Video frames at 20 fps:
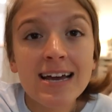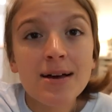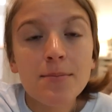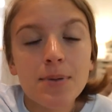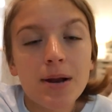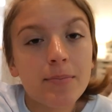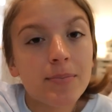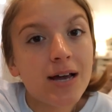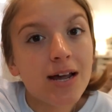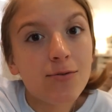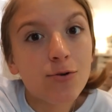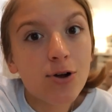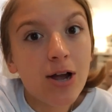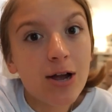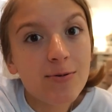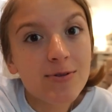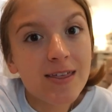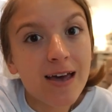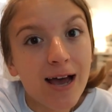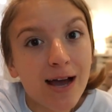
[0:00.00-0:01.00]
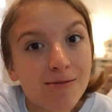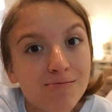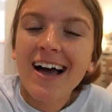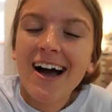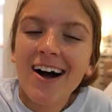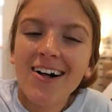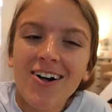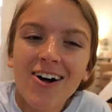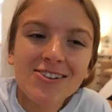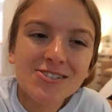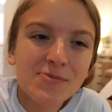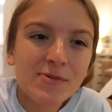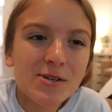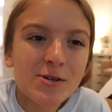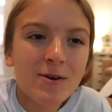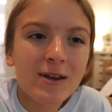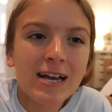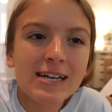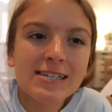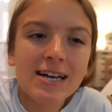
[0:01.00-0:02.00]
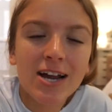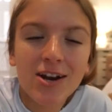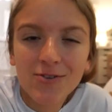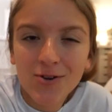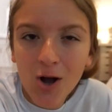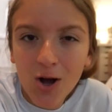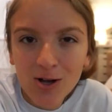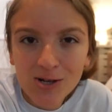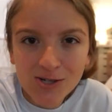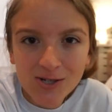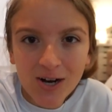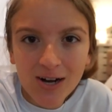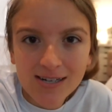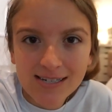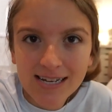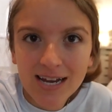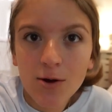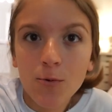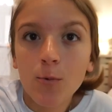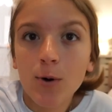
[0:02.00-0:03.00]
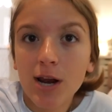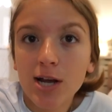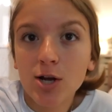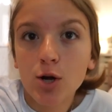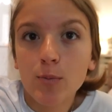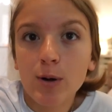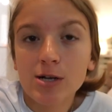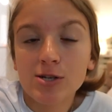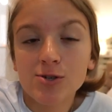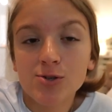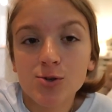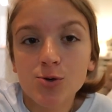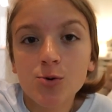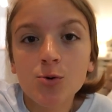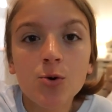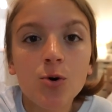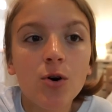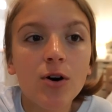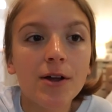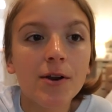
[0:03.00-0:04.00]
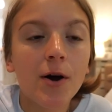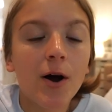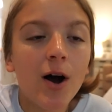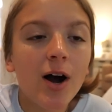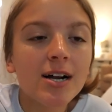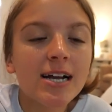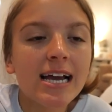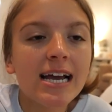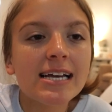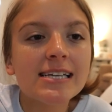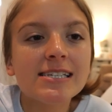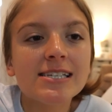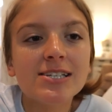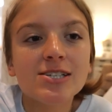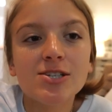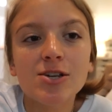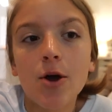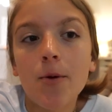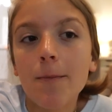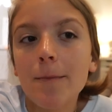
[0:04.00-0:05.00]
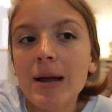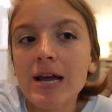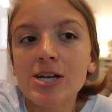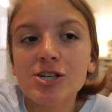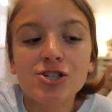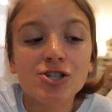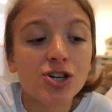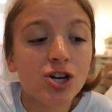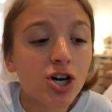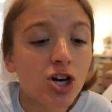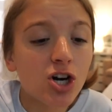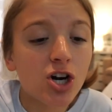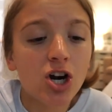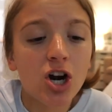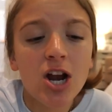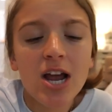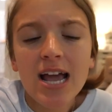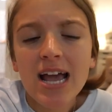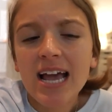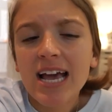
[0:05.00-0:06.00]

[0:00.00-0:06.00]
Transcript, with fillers: but I'm kind of okay with that. I'll also be doing a ton of college content when I go back to school in August, so make sure